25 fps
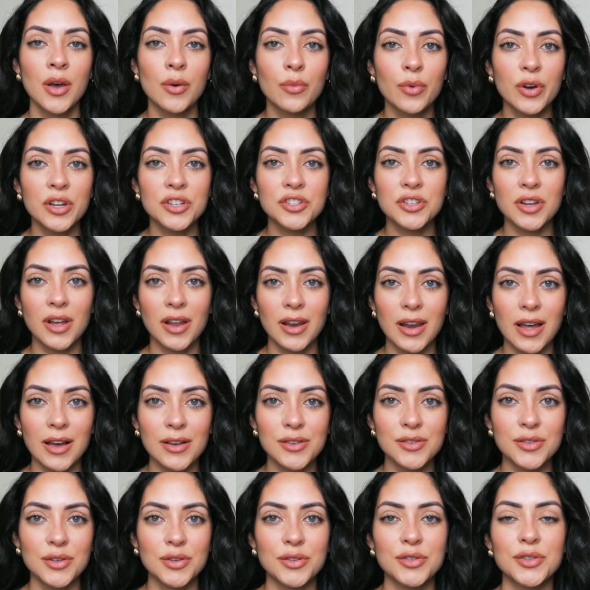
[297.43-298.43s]
which
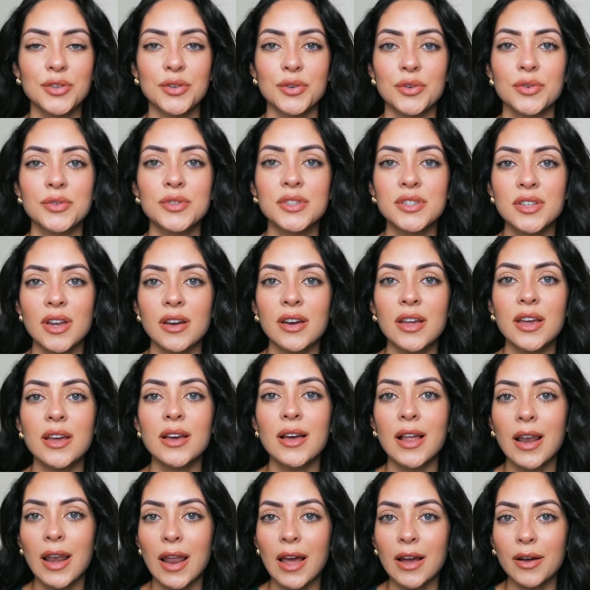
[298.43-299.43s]
allows you to study
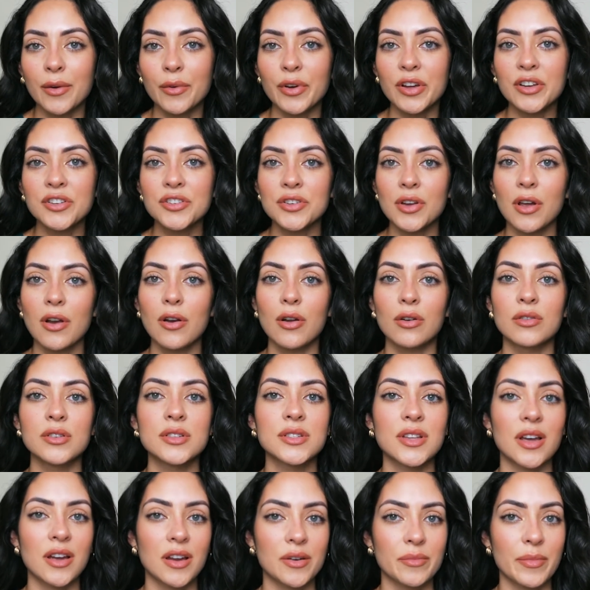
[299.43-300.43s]
a language
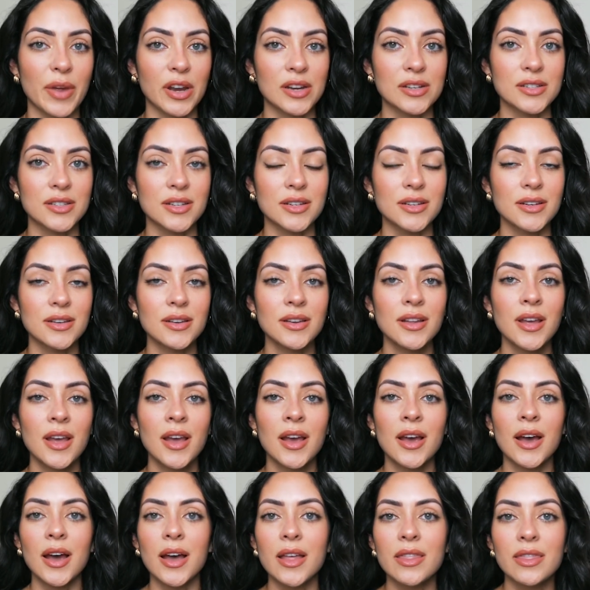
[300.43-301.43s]
alongside medicine
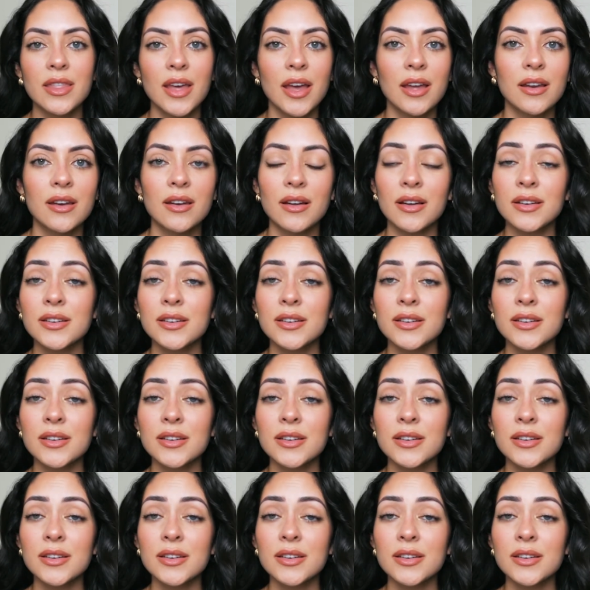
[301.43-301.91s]
and then